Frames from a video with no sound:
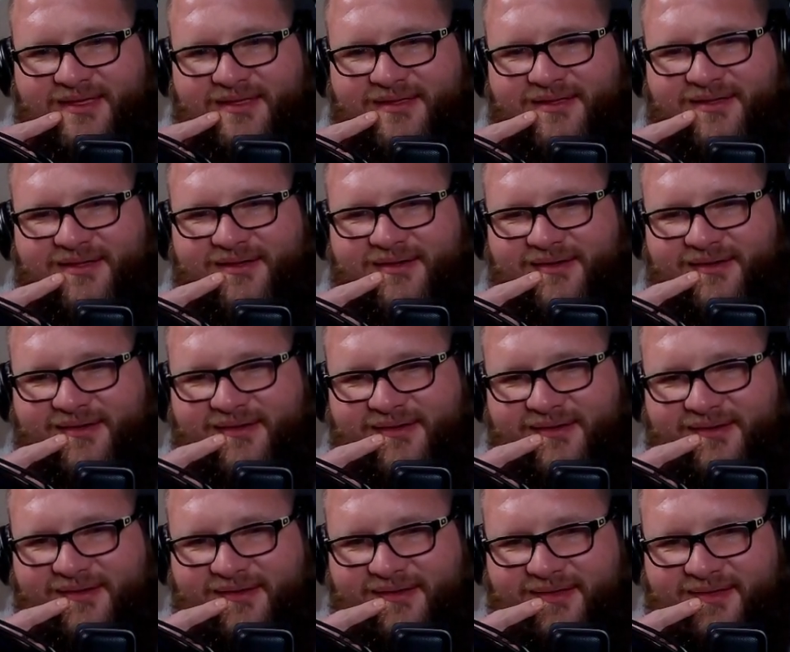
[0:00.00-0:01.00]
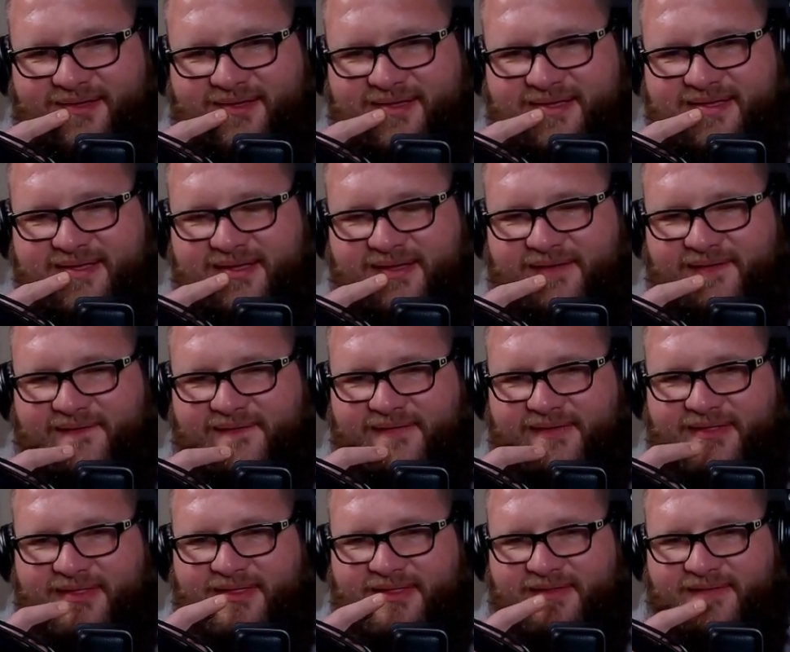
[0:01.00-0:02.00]

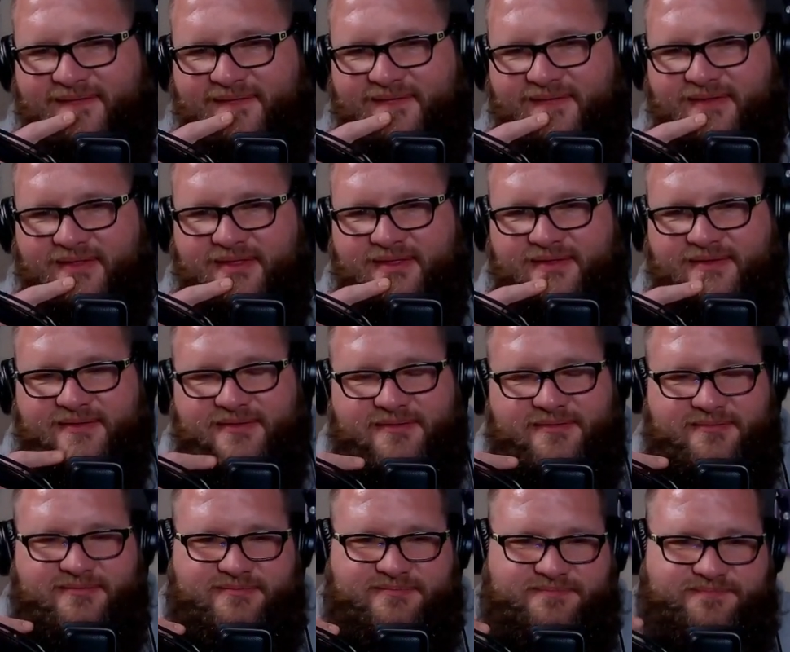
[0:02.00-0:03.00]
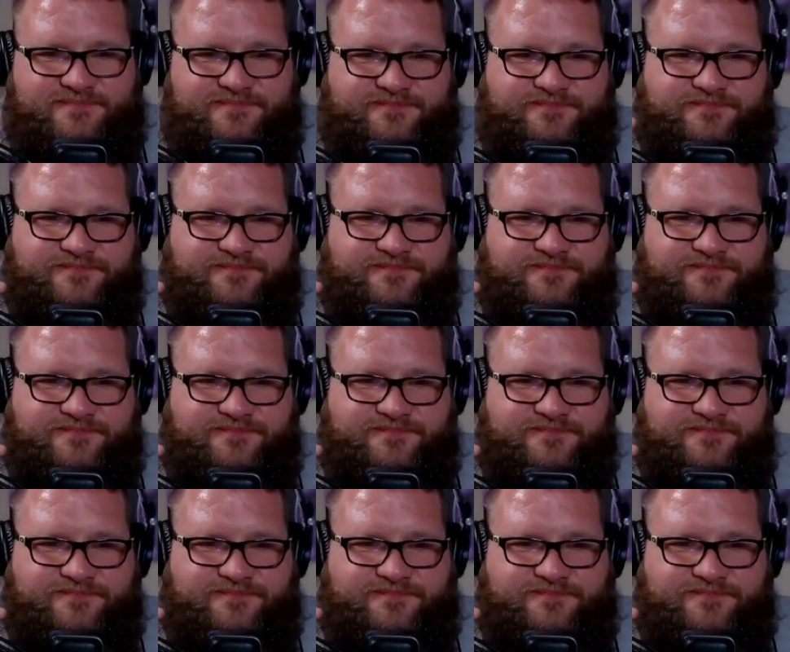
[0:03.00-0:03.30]
(not speaking)